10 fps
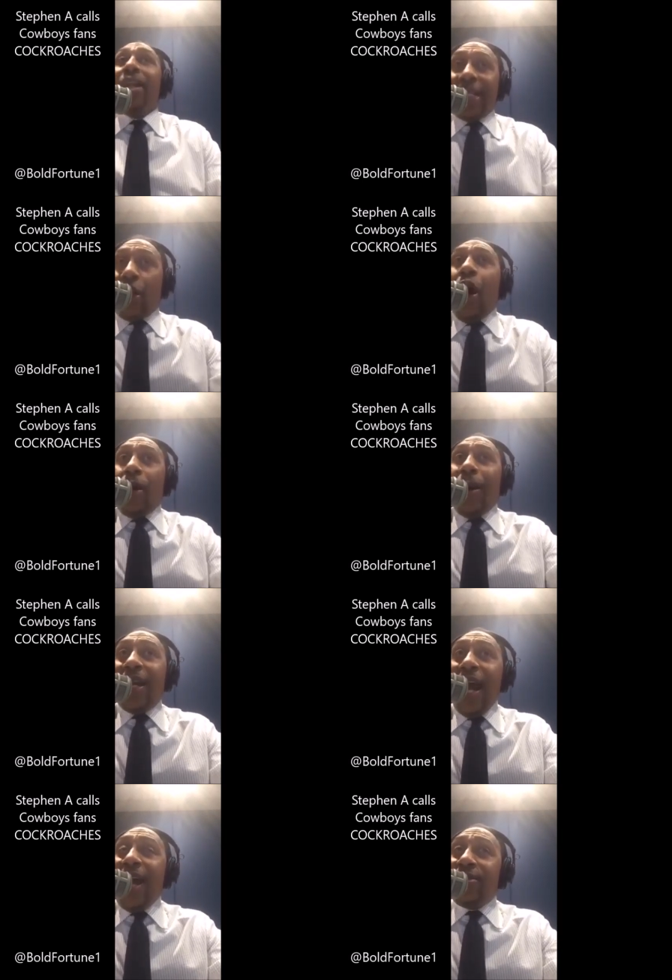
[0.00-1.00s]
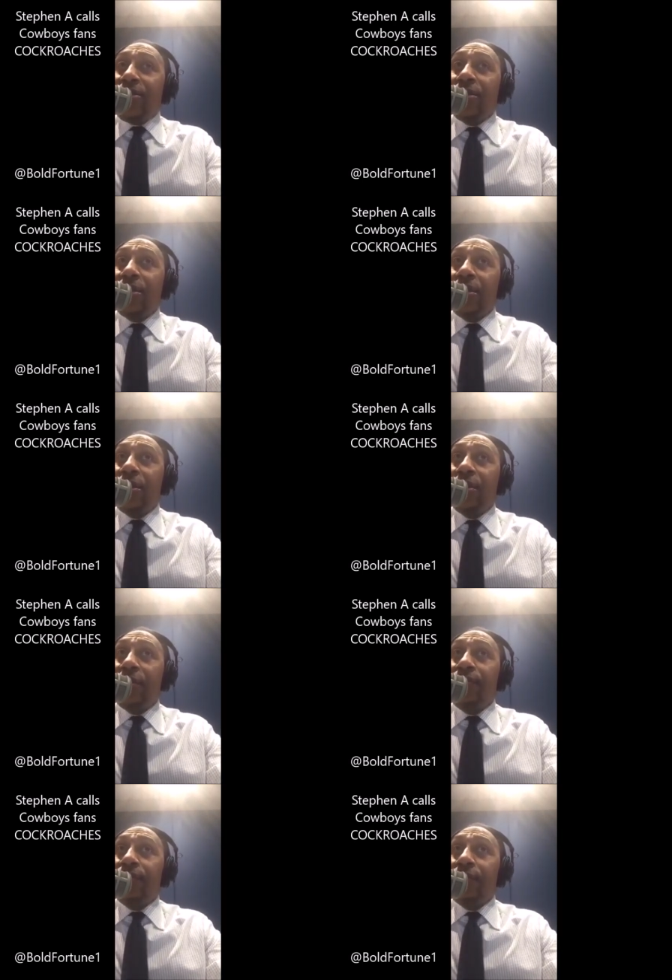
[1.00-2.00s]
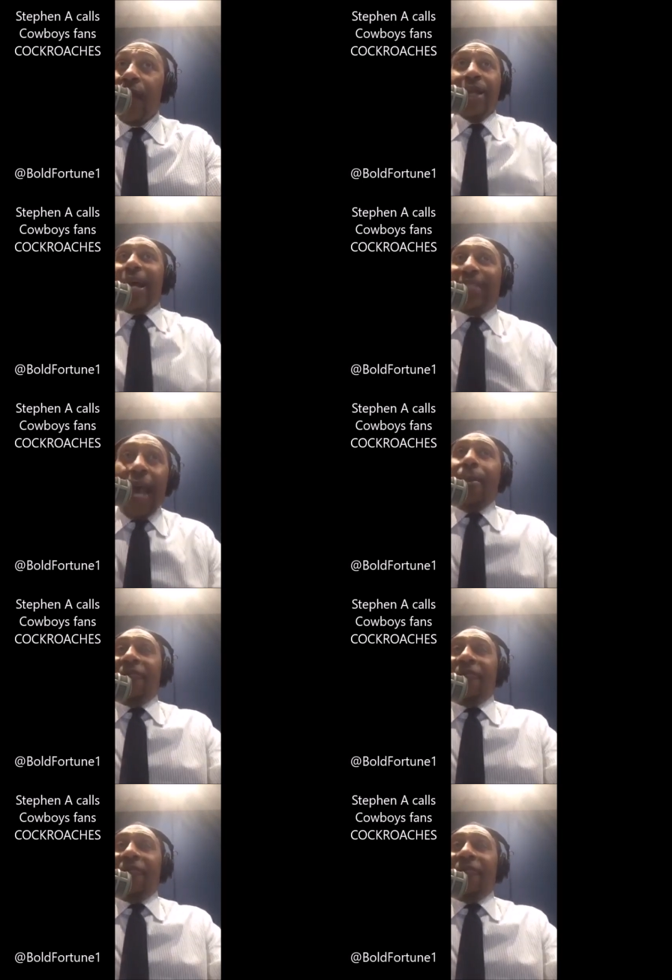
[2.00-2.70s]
Let's call it what it is. That same